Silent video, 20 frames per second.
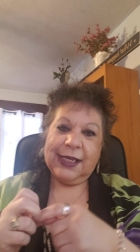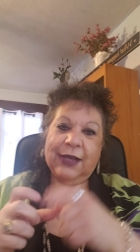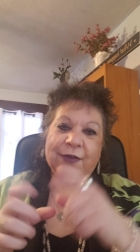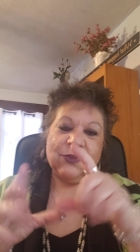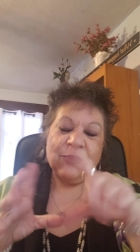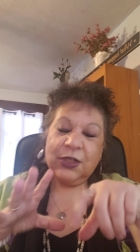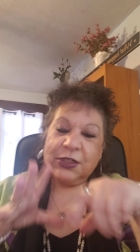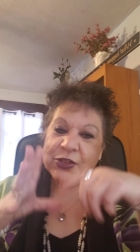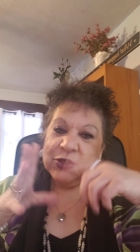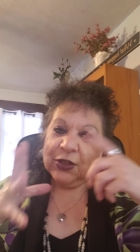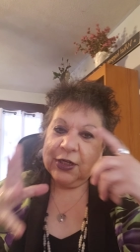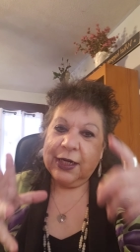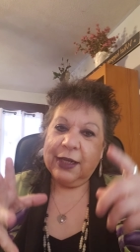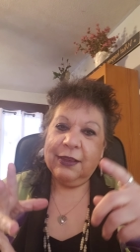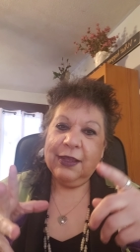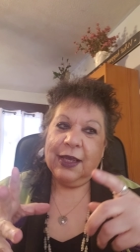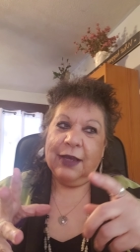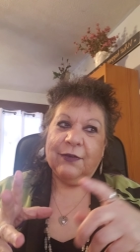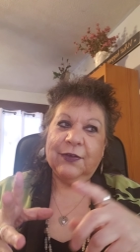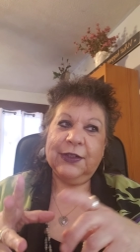After I took it out of
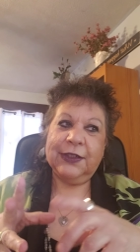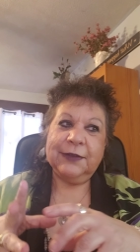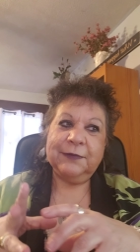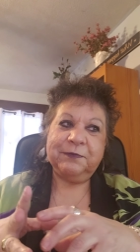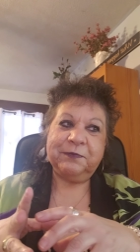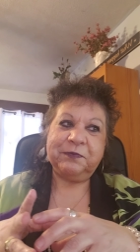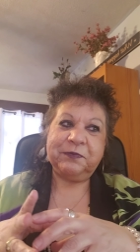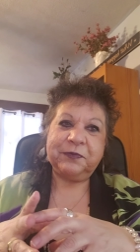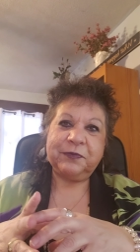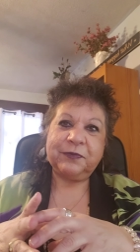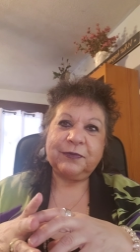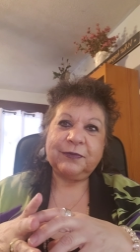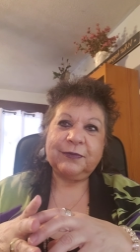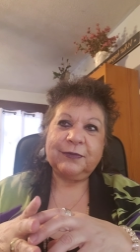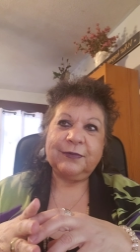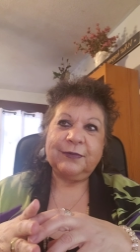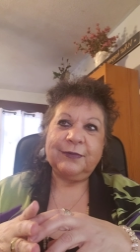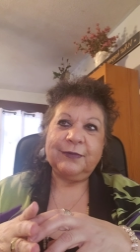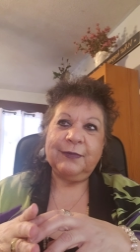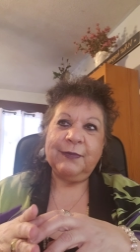the oven,
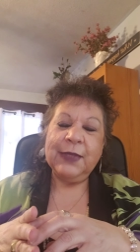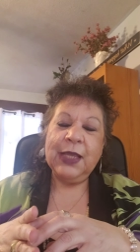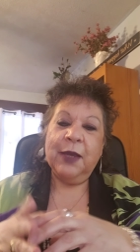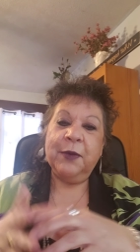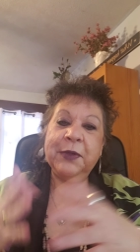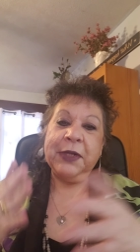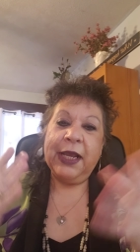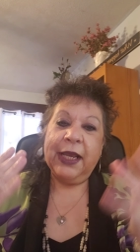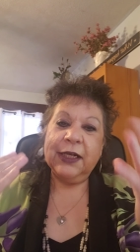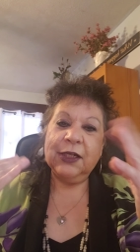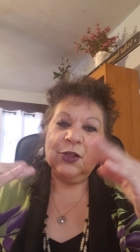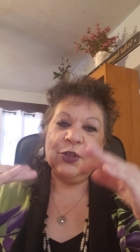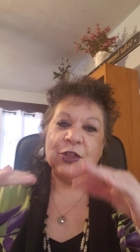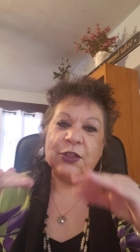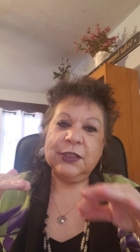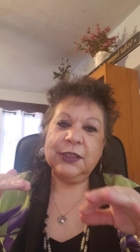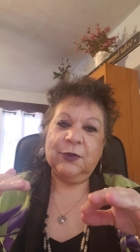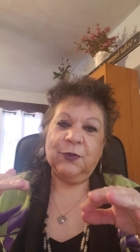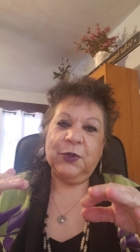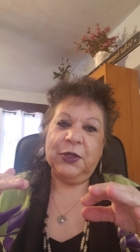I mean, I had
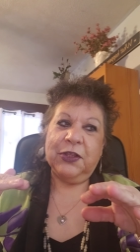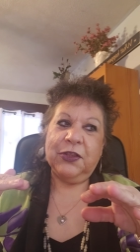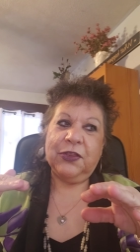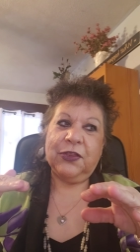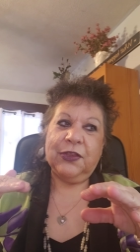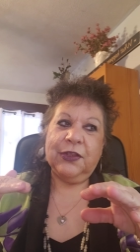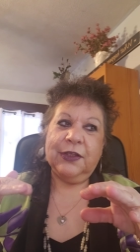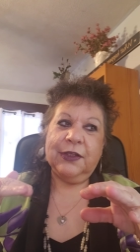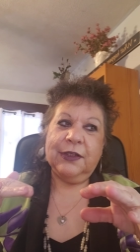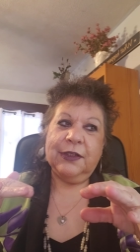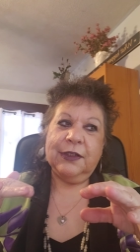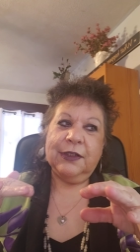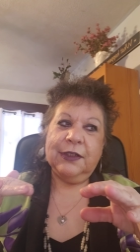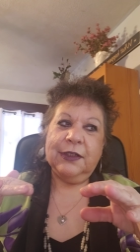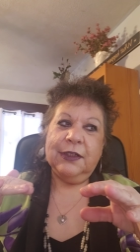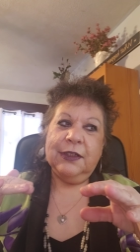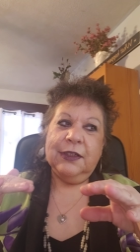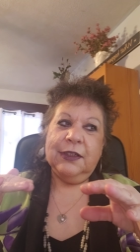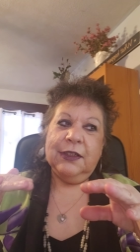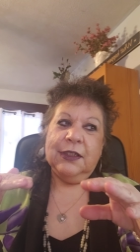cooked it with
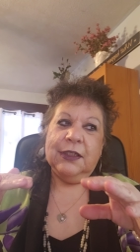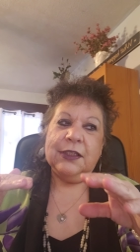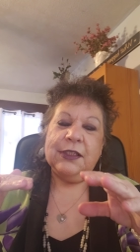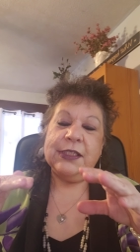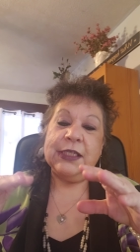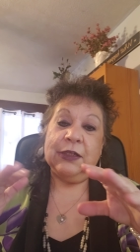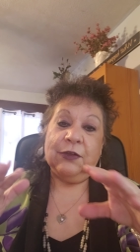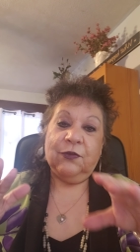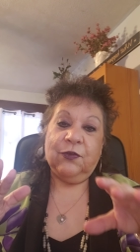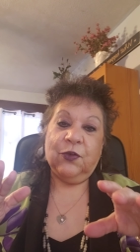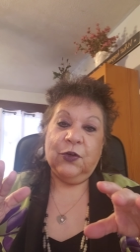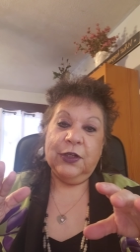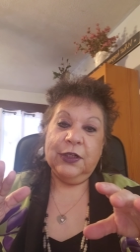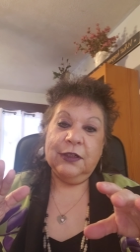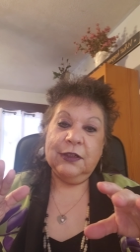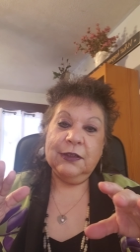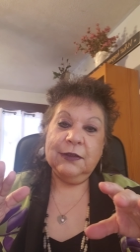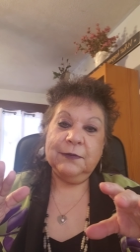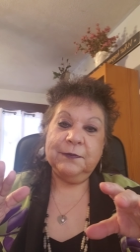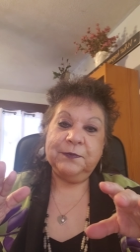tin
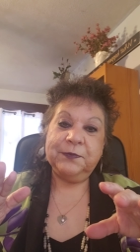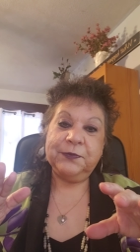foil.